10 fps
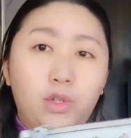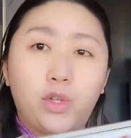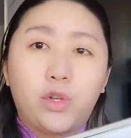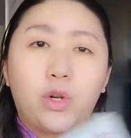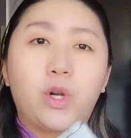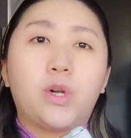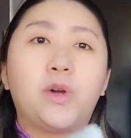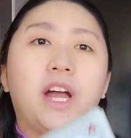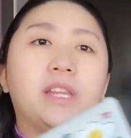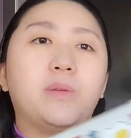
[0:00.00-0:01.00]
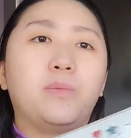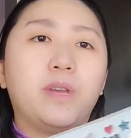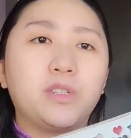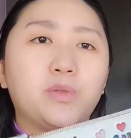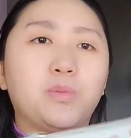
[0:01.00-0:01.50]
euro and the
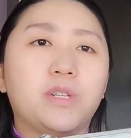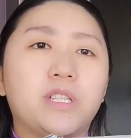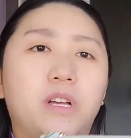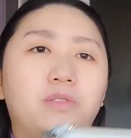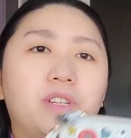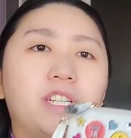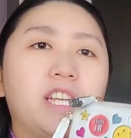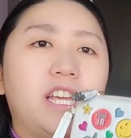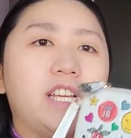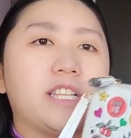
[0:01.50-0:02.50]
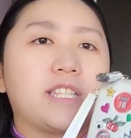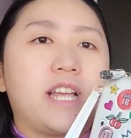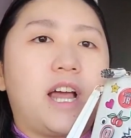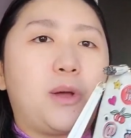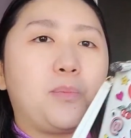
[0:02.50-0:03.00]
measurement of it is
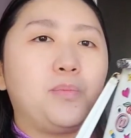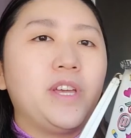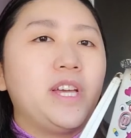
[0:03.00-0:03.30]
um,